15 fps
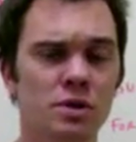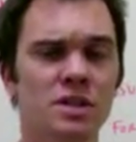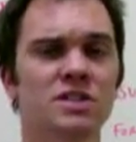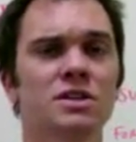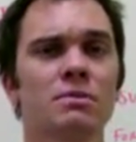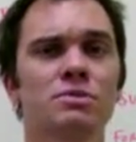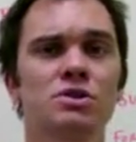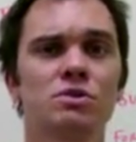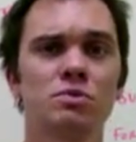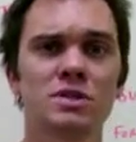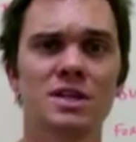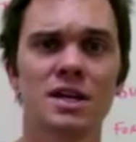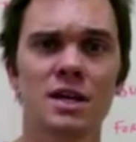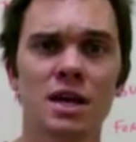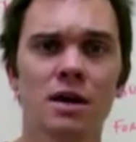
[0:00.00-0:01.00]
The assumption was
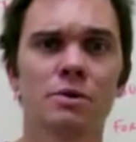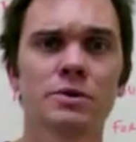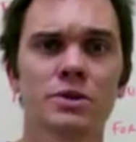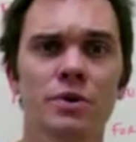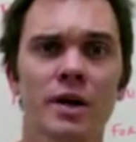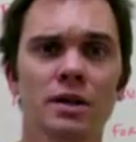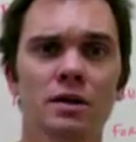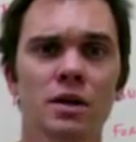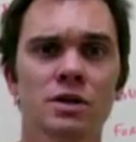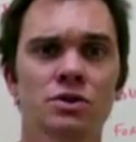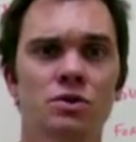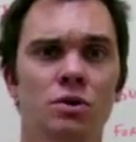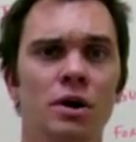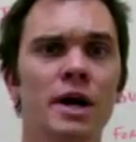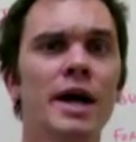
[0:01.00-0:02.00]
that Yale was a great law
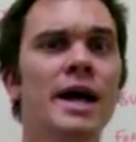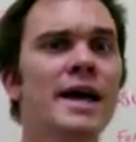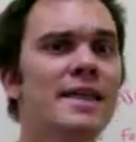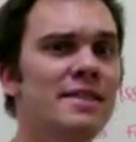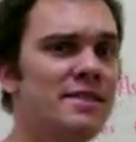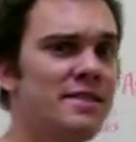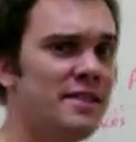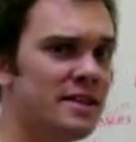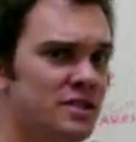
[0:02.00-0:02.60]
school. This